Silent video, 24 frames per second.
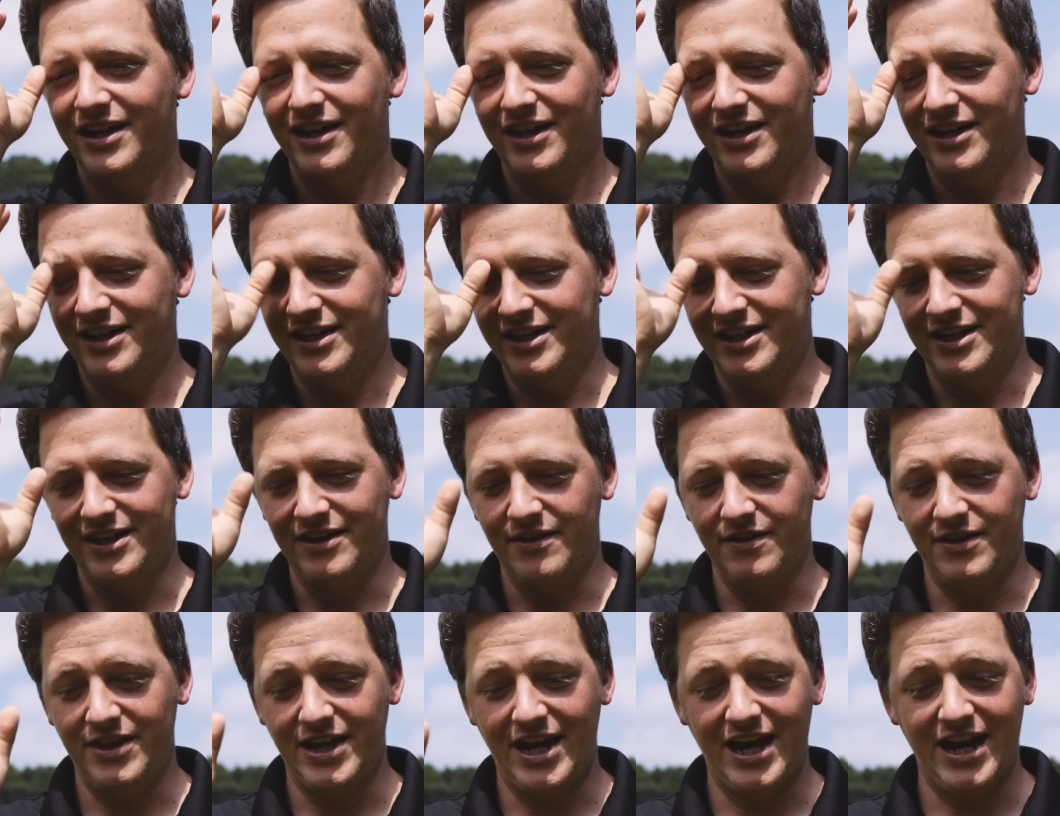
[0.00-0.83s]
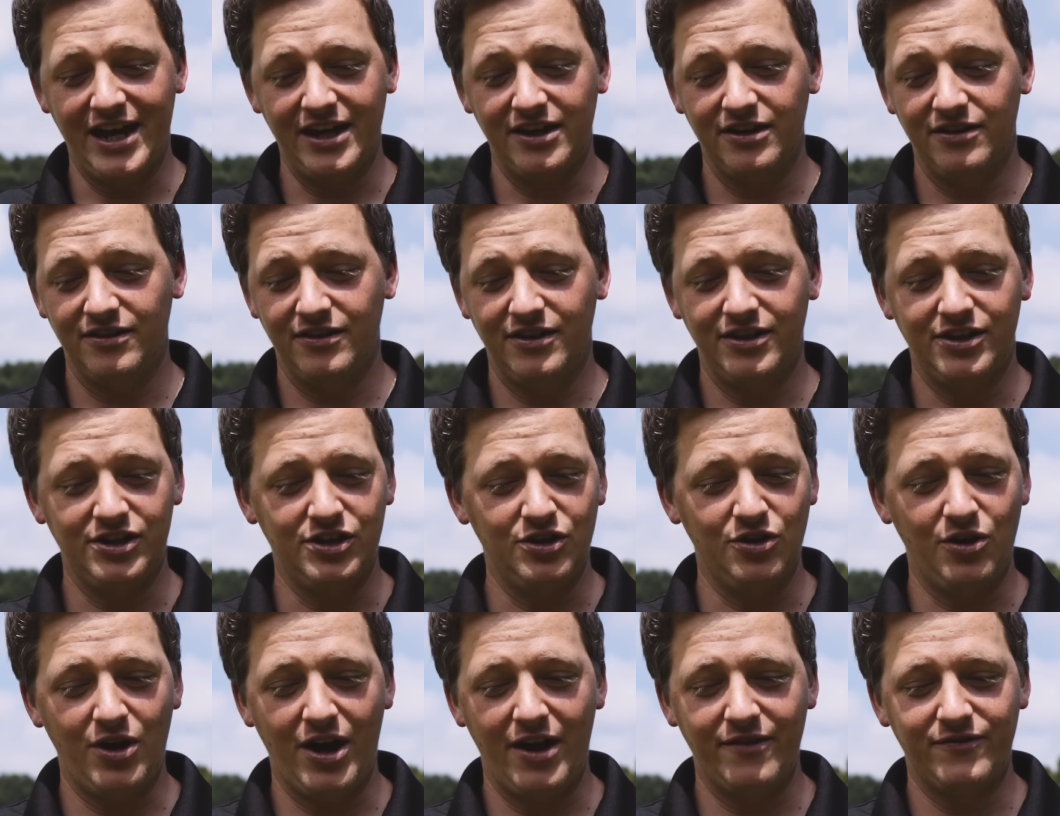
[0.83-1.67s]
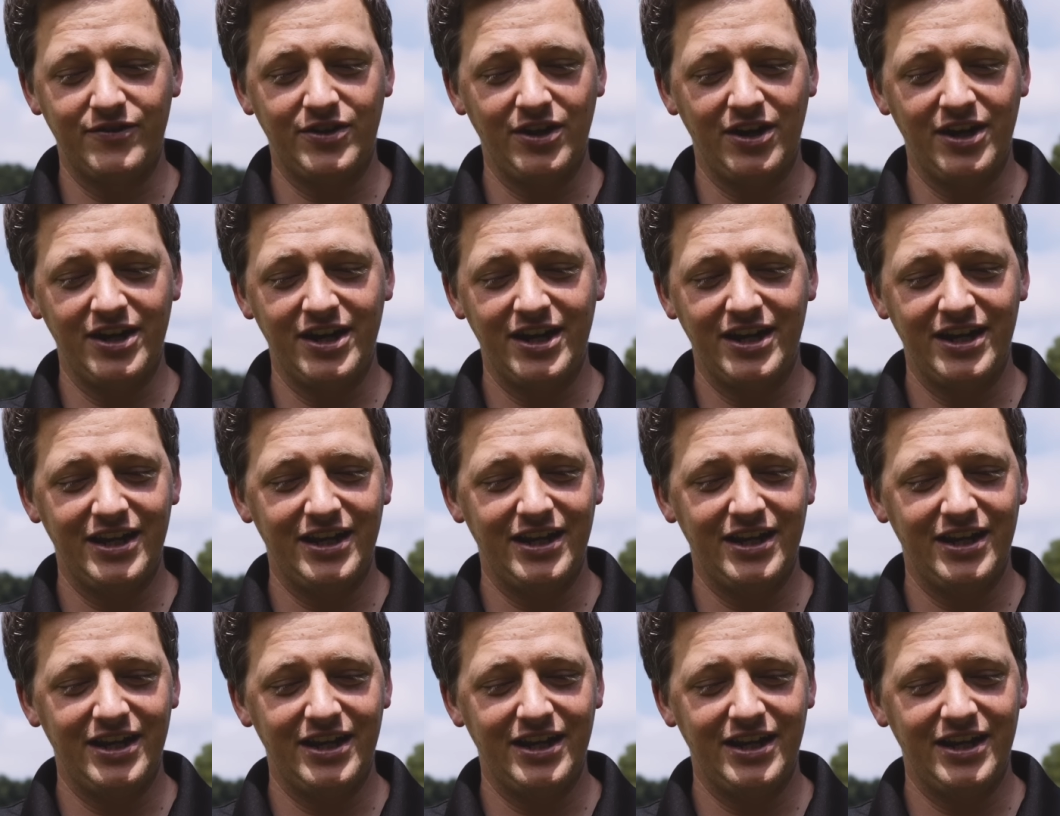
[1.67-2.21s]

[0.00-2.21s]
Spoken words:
That, you know, I've done